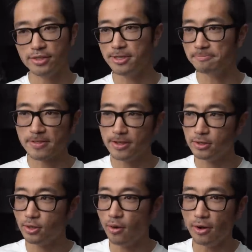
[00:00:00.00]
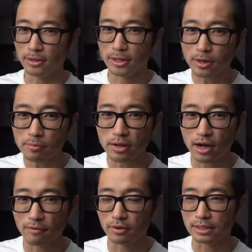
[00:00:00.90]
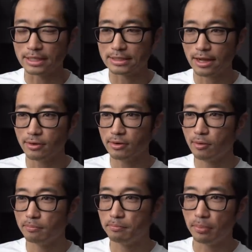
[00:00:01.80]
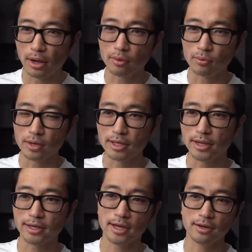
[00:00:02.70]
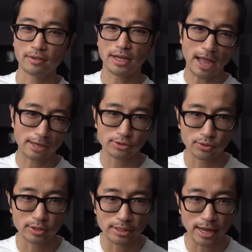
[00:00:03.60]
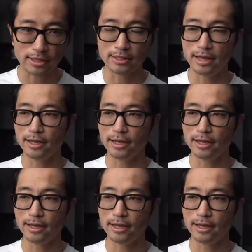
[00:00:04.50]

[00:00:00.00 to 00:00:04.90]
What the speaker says: seen. So a little bit of a letdown, but with a kind of like asterisk at the